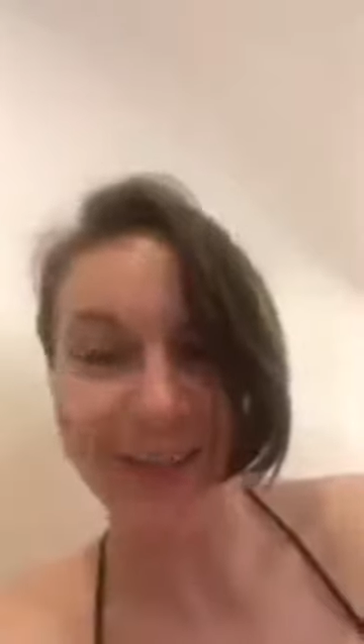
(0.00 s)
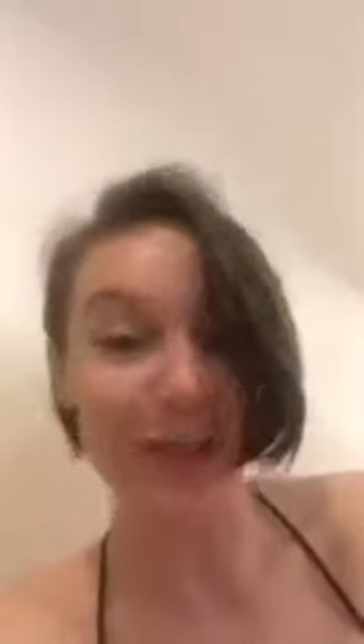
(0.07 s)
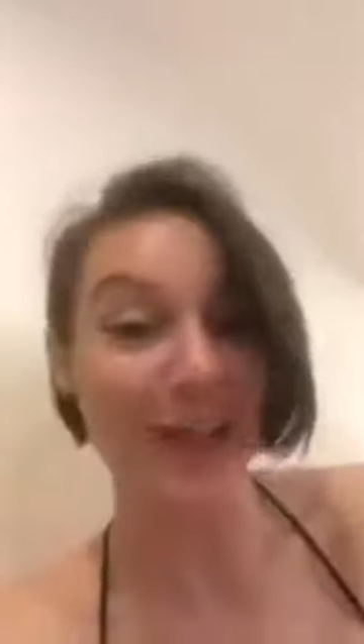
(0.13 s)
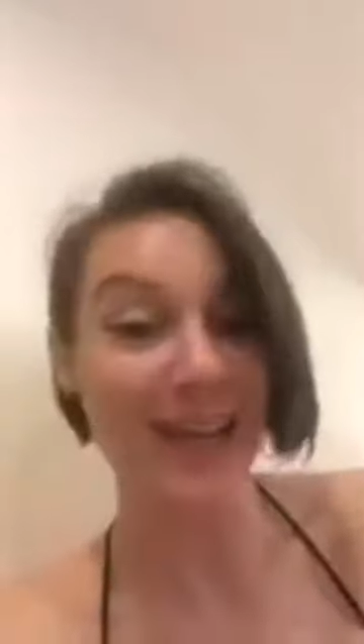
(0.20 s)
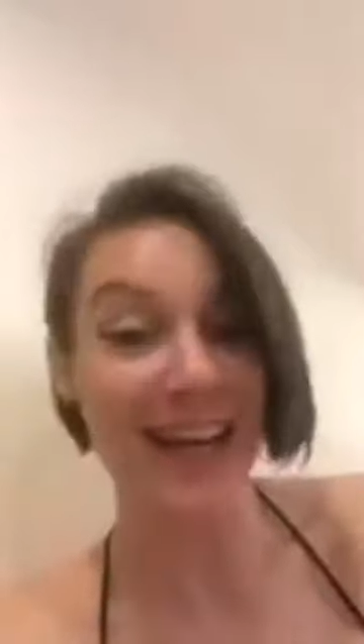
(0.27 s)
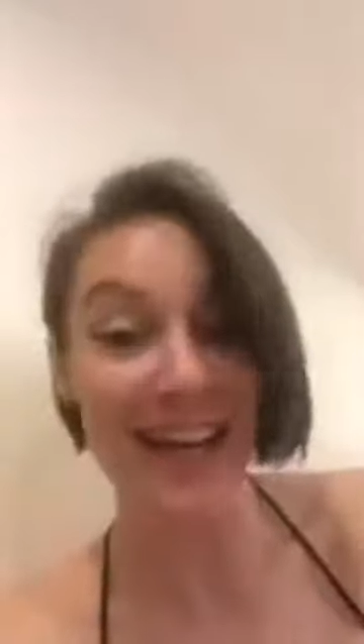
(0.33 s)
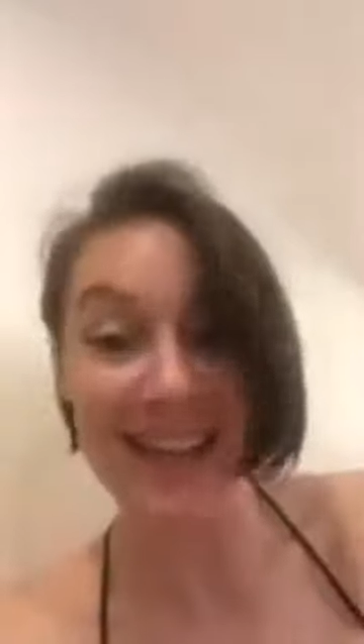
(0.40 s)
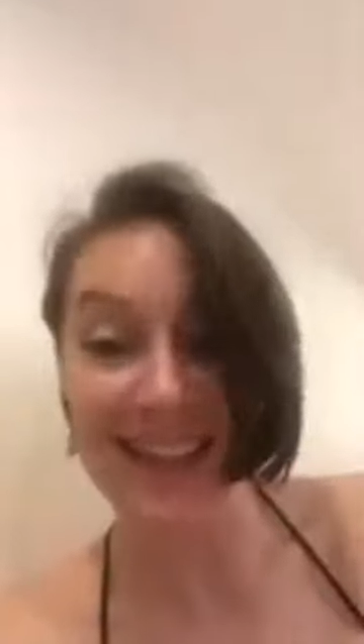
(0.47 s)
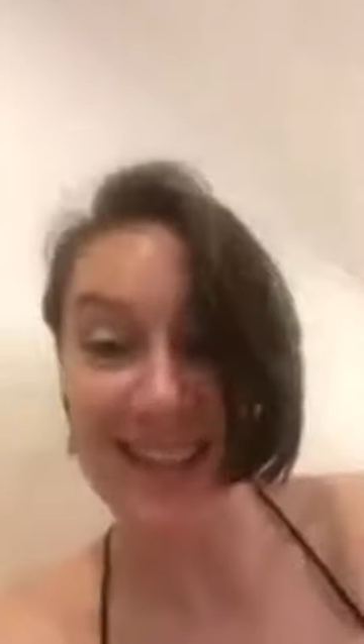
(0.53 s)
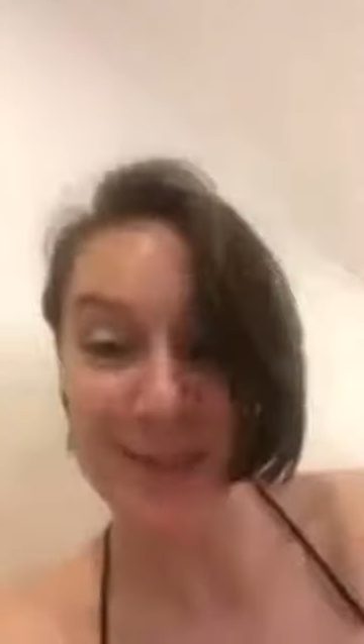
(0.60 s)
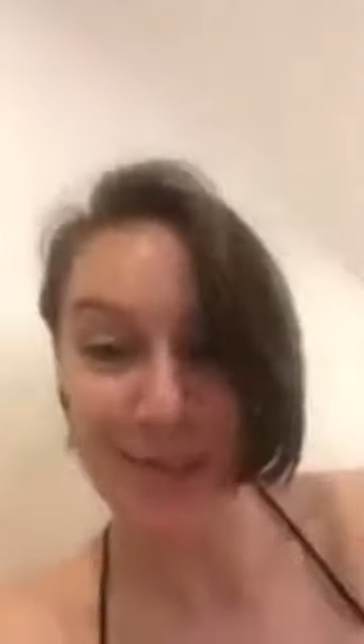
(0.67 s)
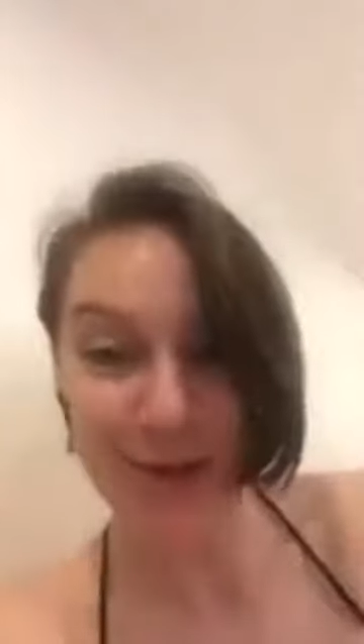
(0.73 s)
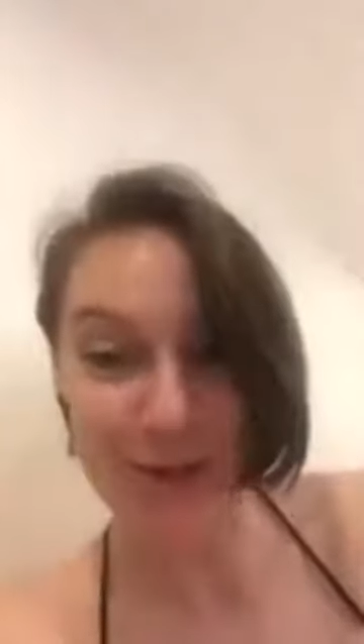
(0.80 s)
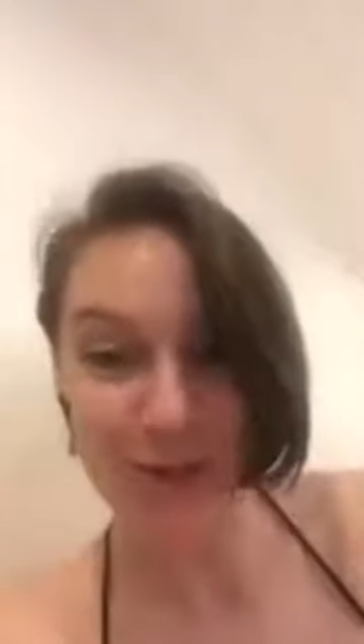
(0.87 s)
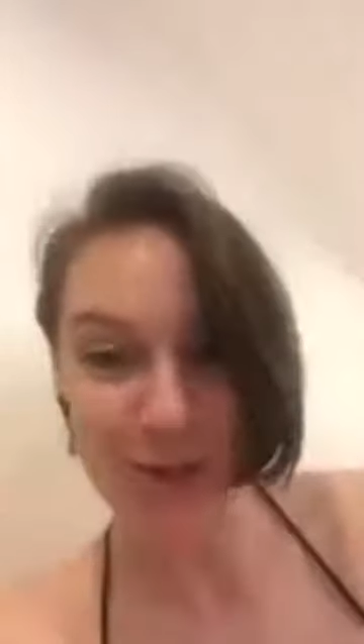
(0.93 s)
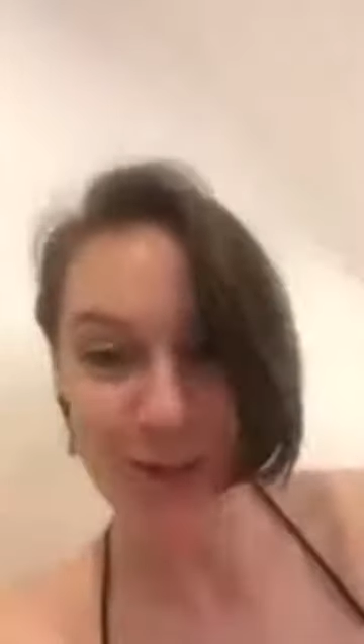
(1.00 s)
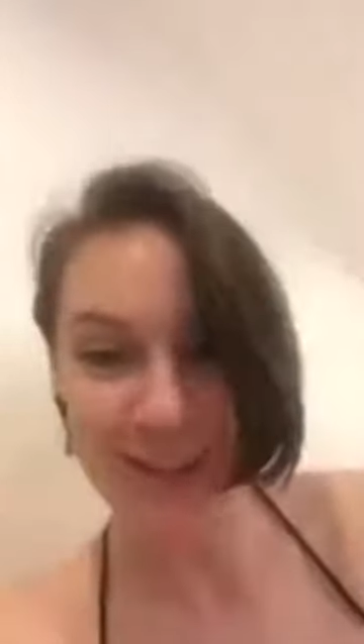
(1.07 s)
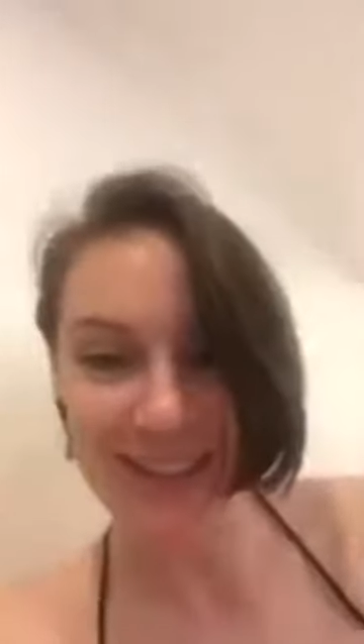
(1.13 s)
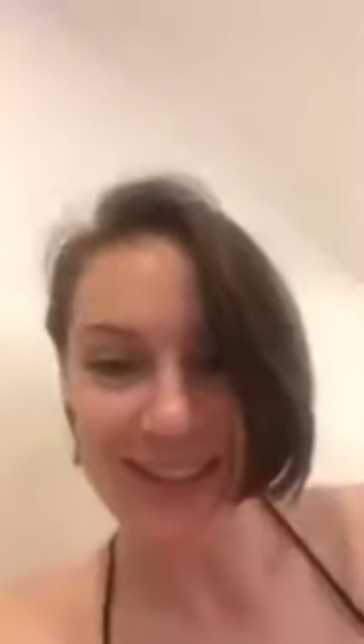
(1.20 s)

Cooking anything special?